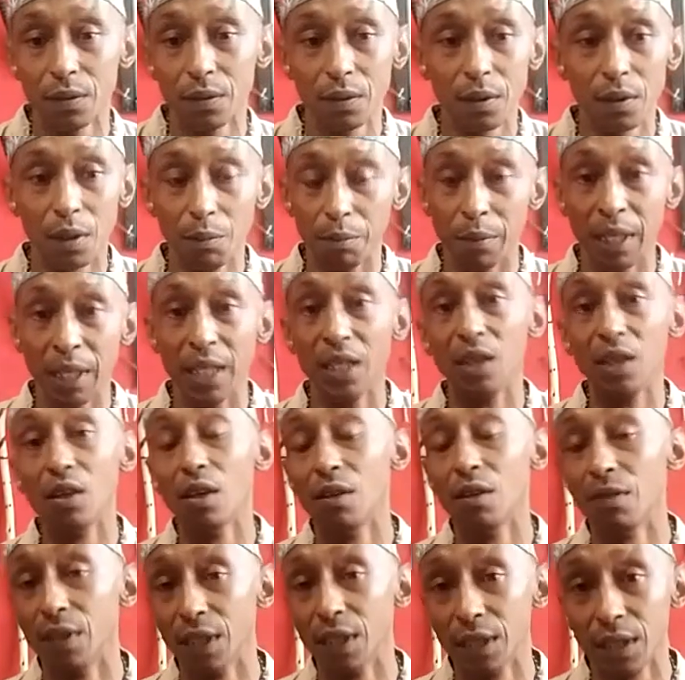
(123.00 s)
many
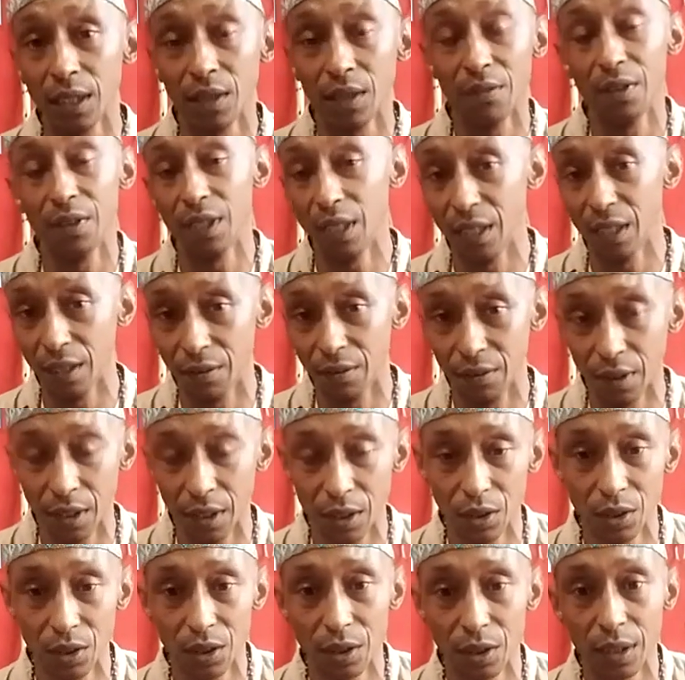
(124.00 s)
of us living in a
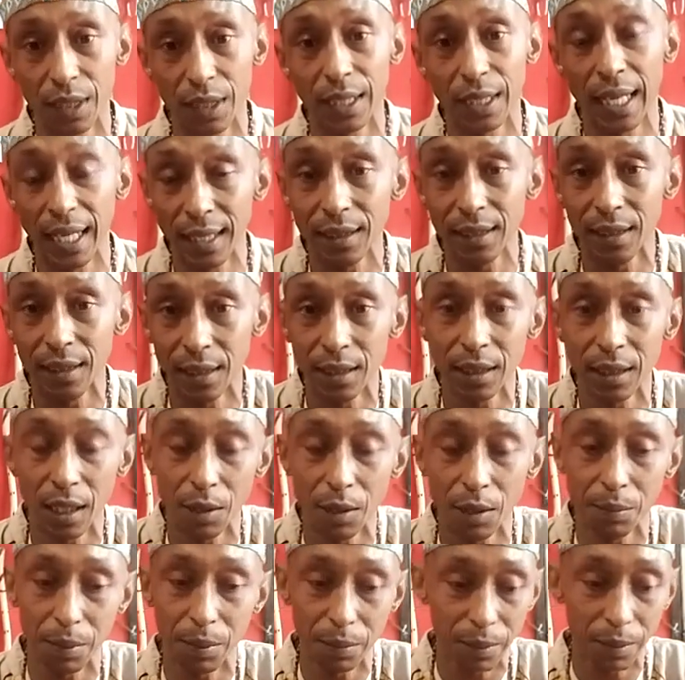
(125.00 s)
village that has these
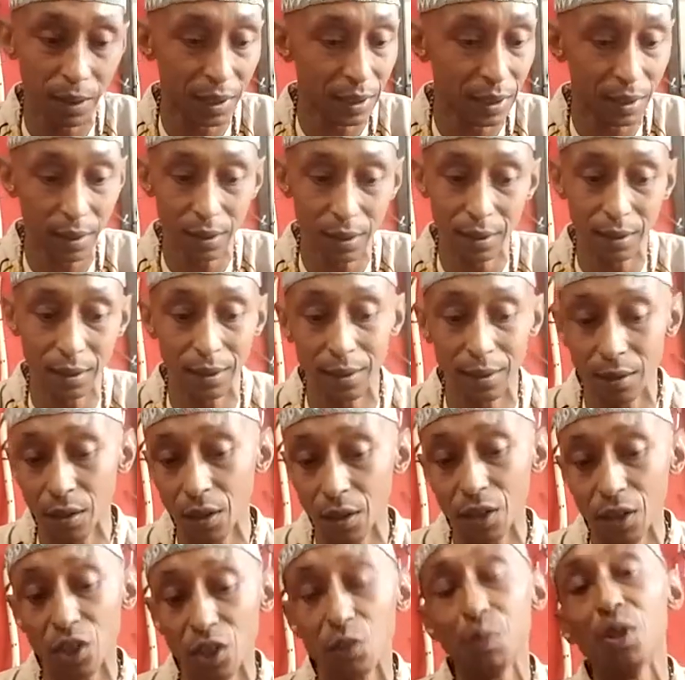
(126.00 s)
capabilities. It's
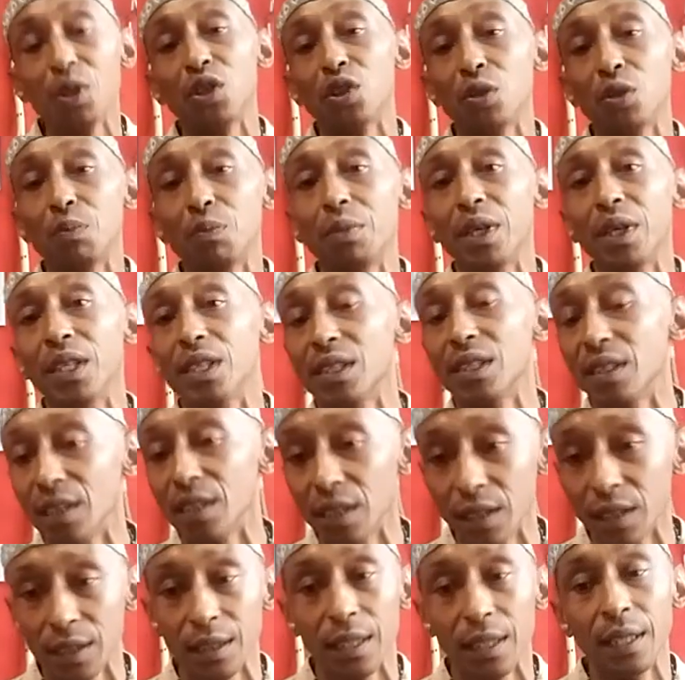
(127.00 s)
not a special
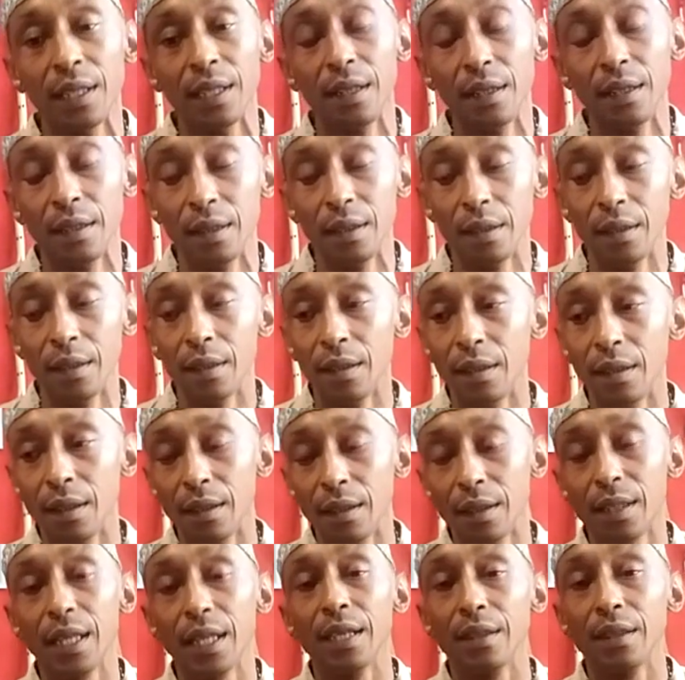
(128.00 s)
person's
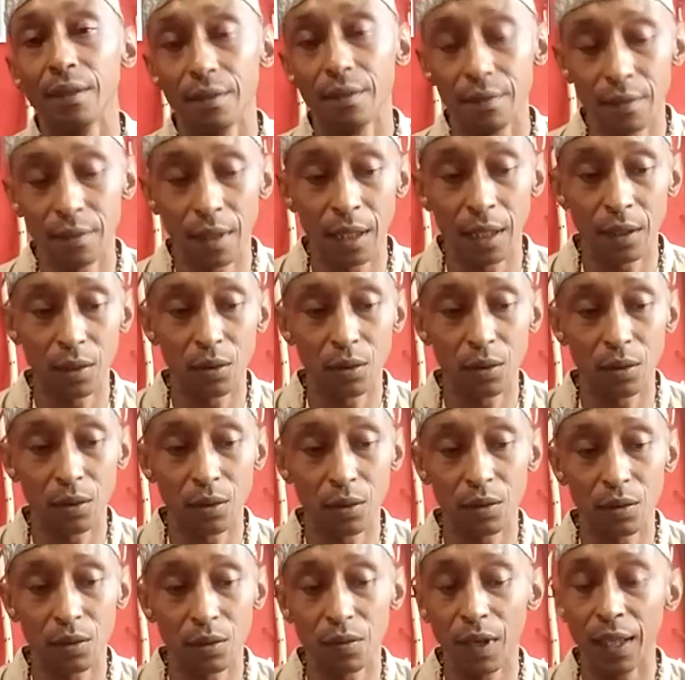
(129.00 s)
thing like you'd
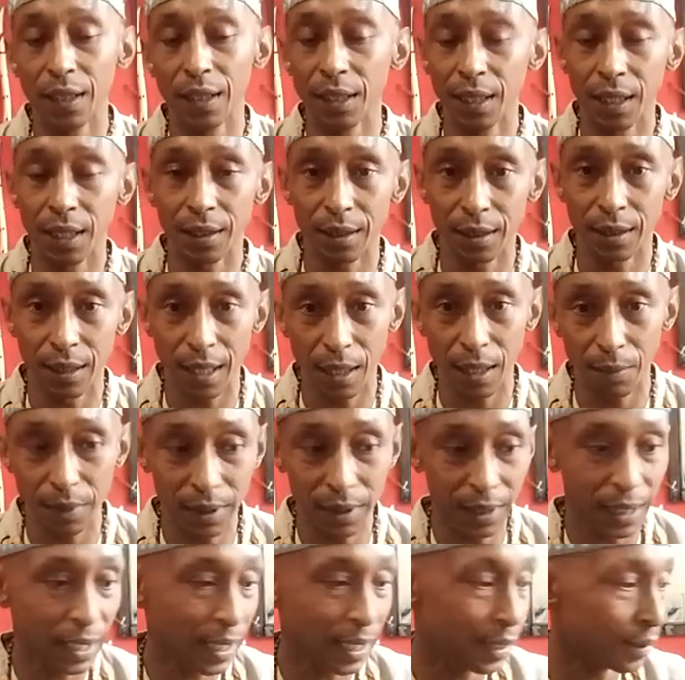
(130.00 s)
find in other tribes and
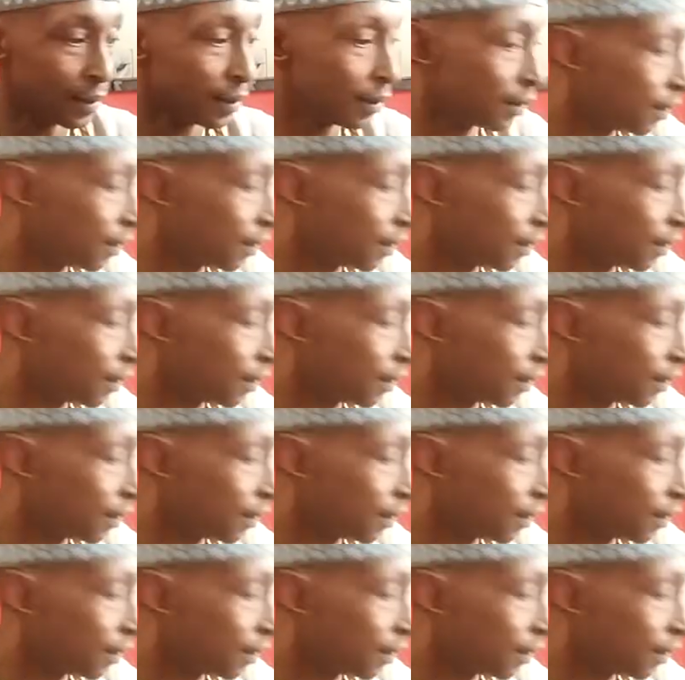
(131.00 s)
clans.